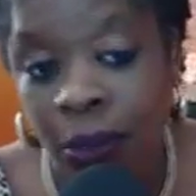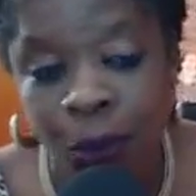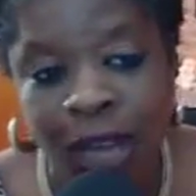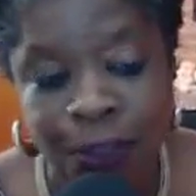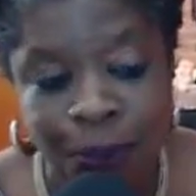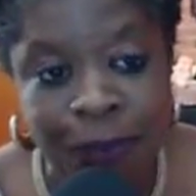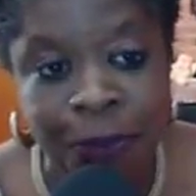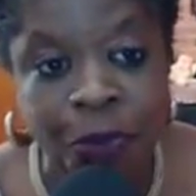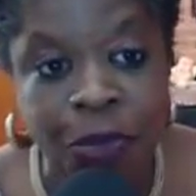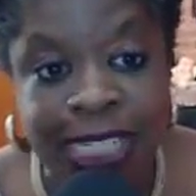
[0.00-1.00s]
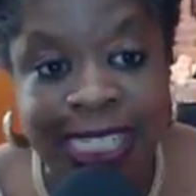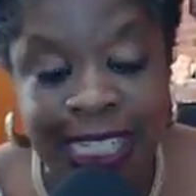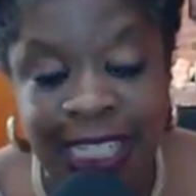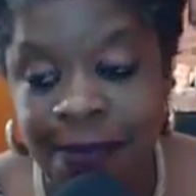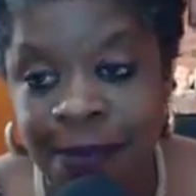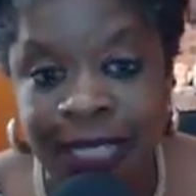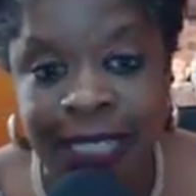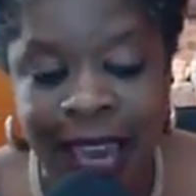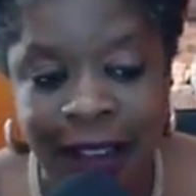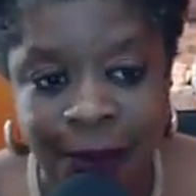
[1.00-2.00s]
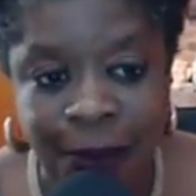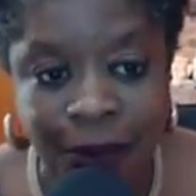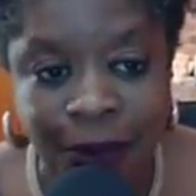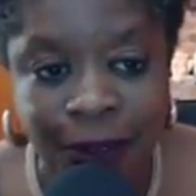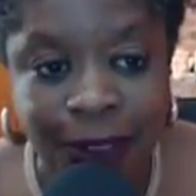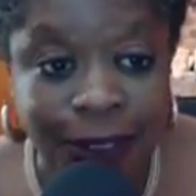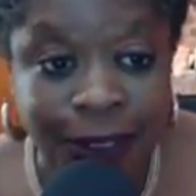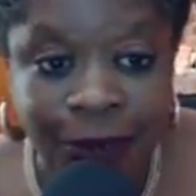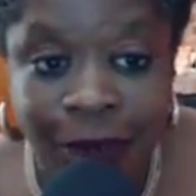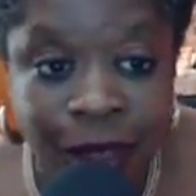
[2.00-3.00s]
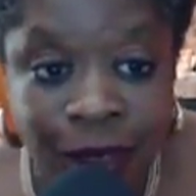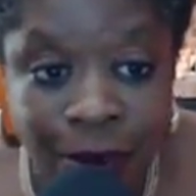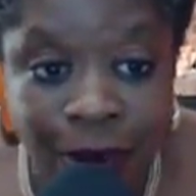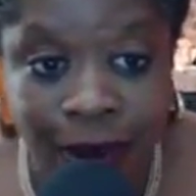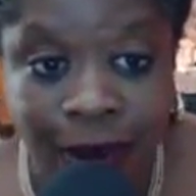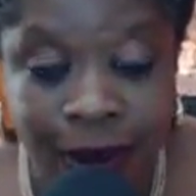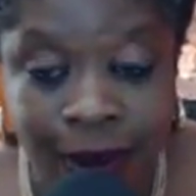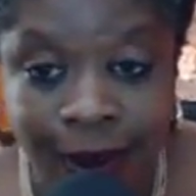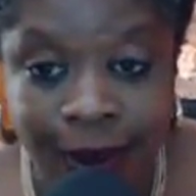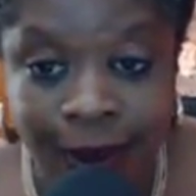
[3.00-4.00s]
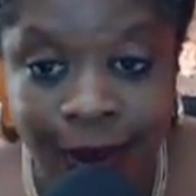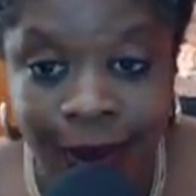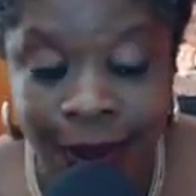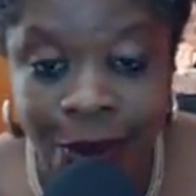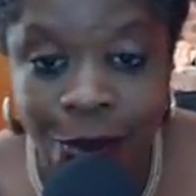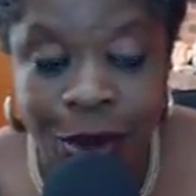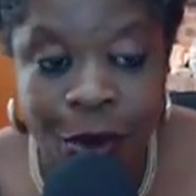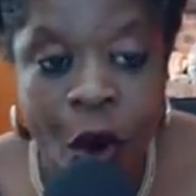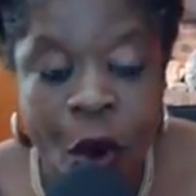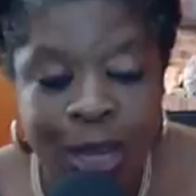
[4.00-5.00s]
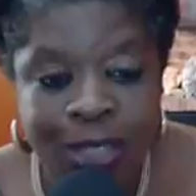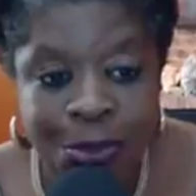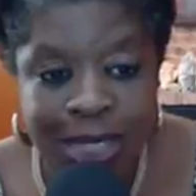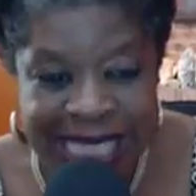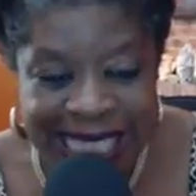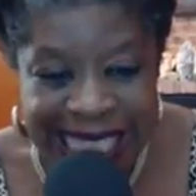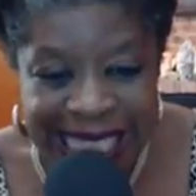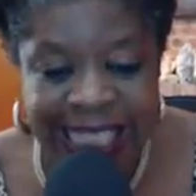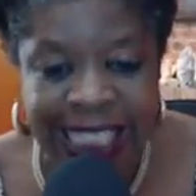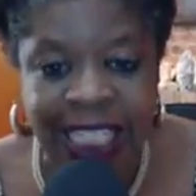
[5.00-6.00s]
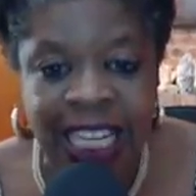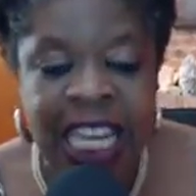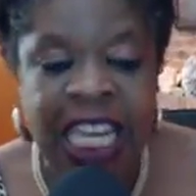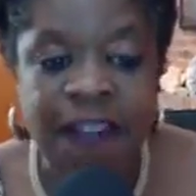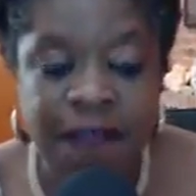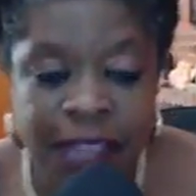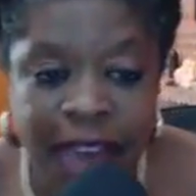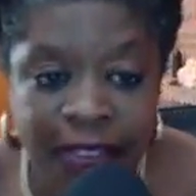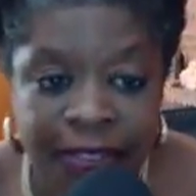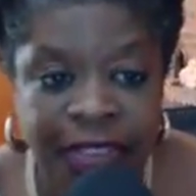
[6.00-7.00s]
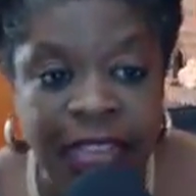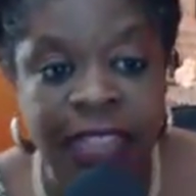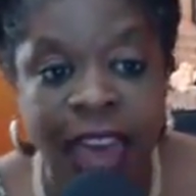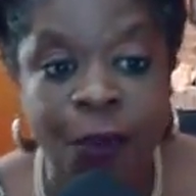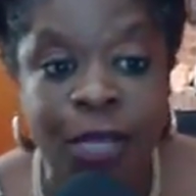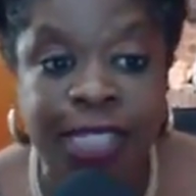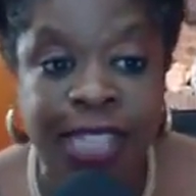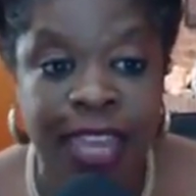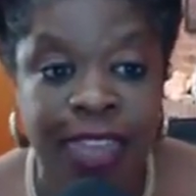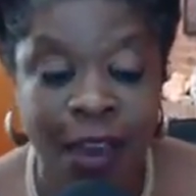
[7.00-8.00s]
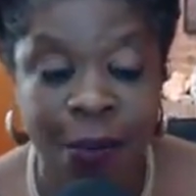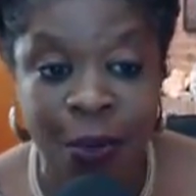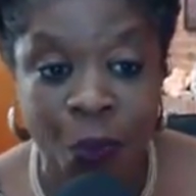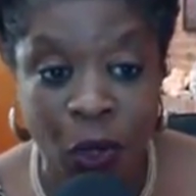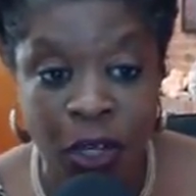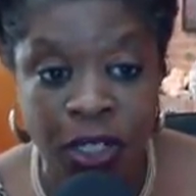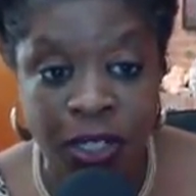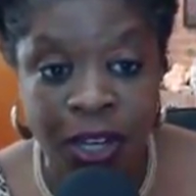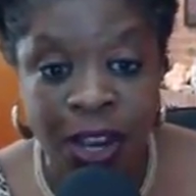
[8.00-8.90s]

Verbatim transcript: why do people resist being accountable? We're human. You know, we're always resisting. Even that thing that we say that we want,